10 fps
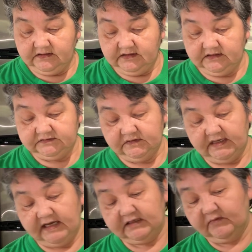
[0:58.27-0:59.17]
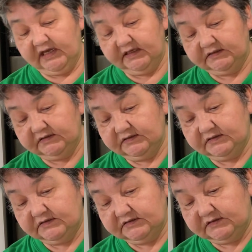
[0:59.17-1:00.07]
And to that I'm adding
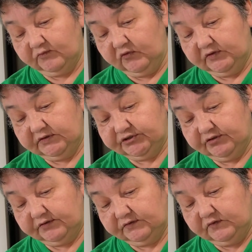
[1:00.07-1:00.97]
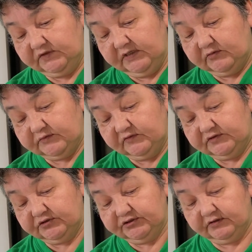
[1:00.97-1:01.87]
some more sugar, 2 tablespoons
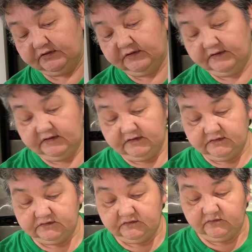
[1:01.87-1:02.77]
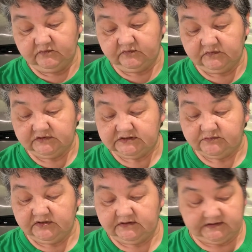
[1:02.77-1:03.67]
of sugar, to
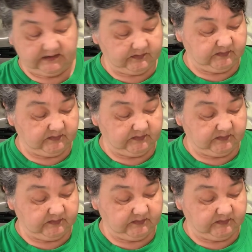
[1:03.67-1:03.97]
speed it up a